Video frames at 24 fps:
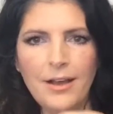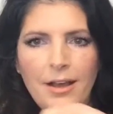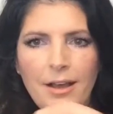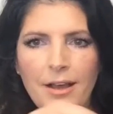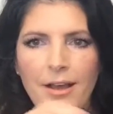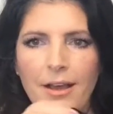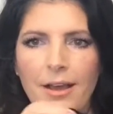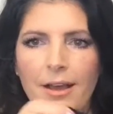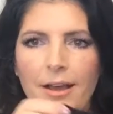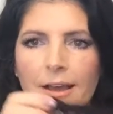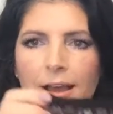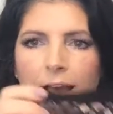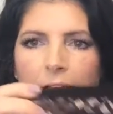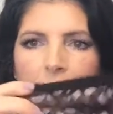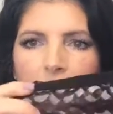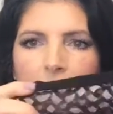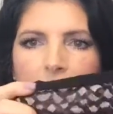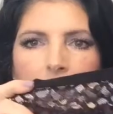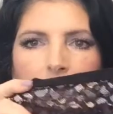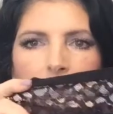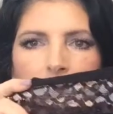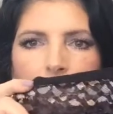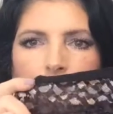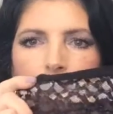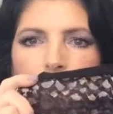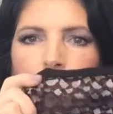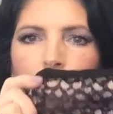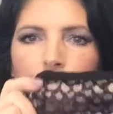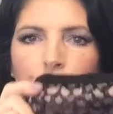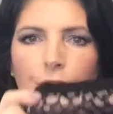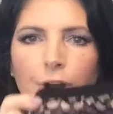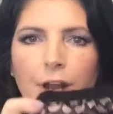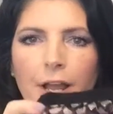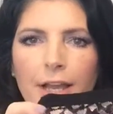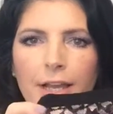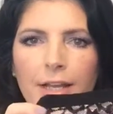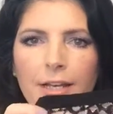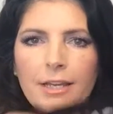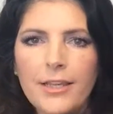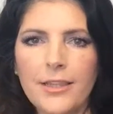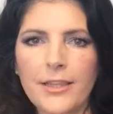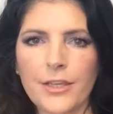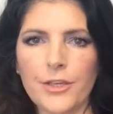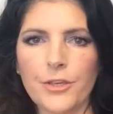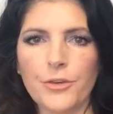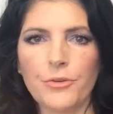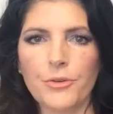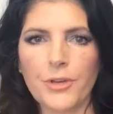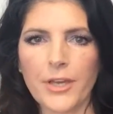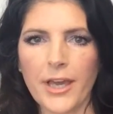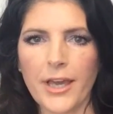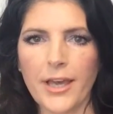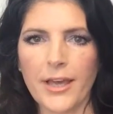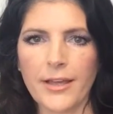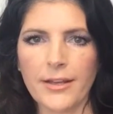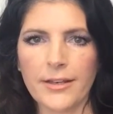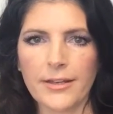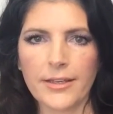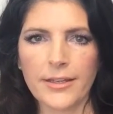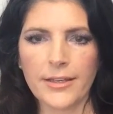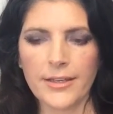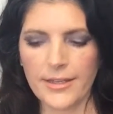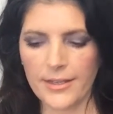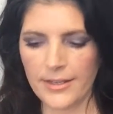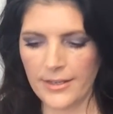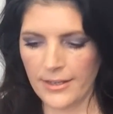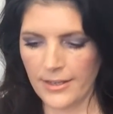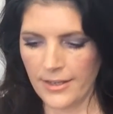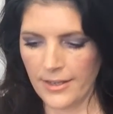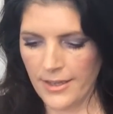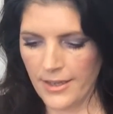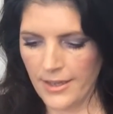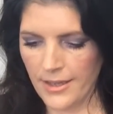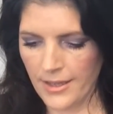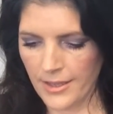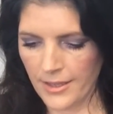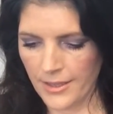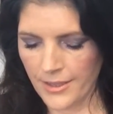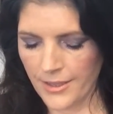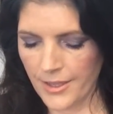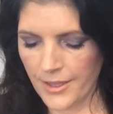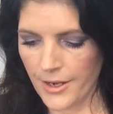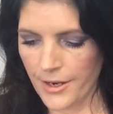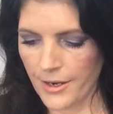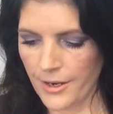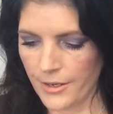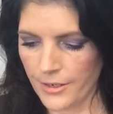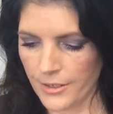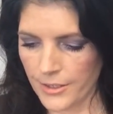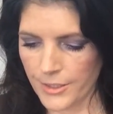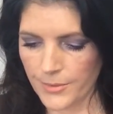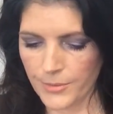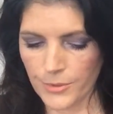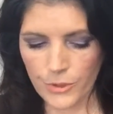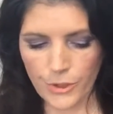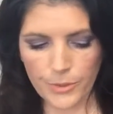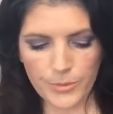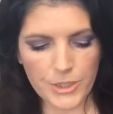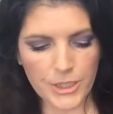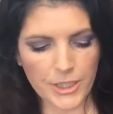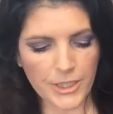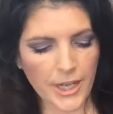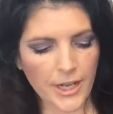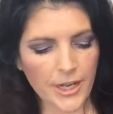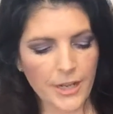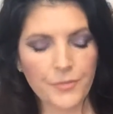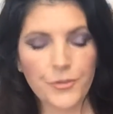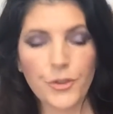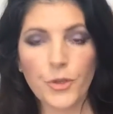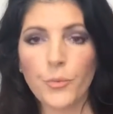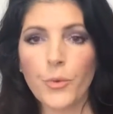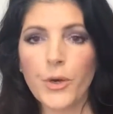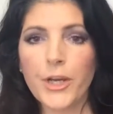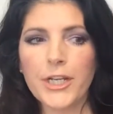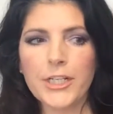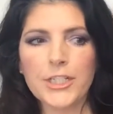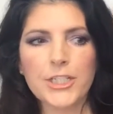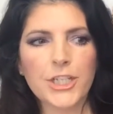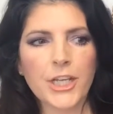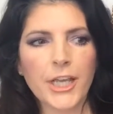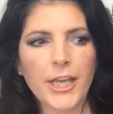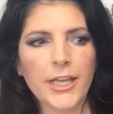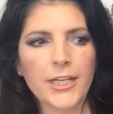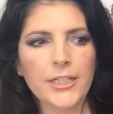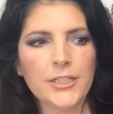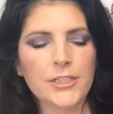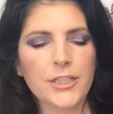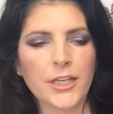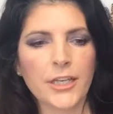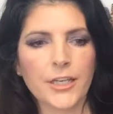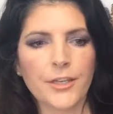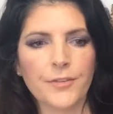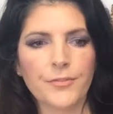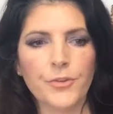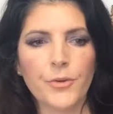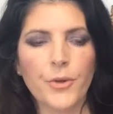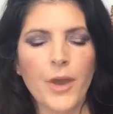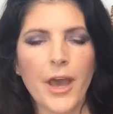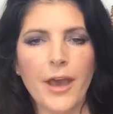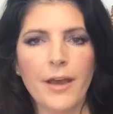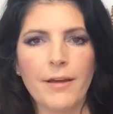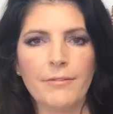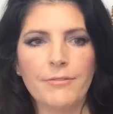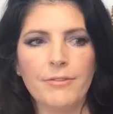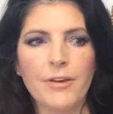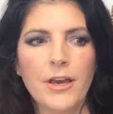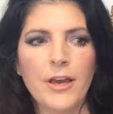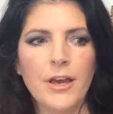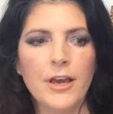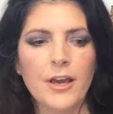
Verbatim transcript: I, I, I love the variety that you get in their subscription. And if you want to change, like if you have